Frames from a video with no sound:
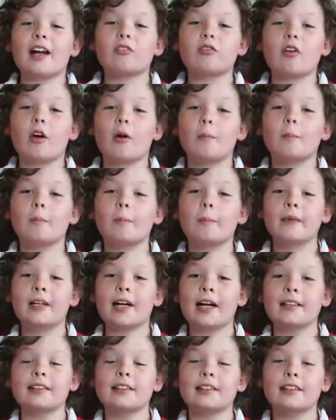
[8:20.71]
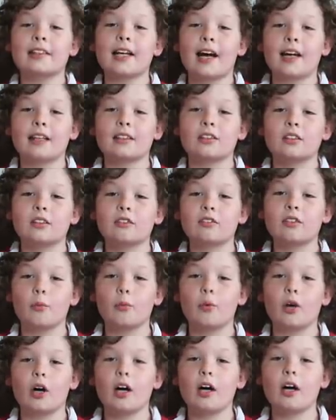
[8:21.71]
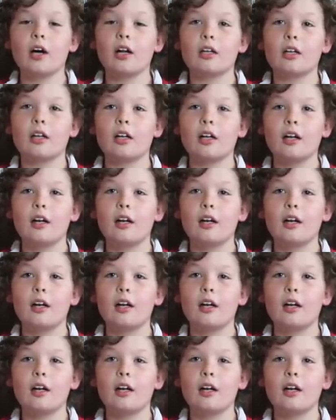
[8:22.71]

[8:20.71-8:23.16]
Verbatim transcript: from getting dad from work,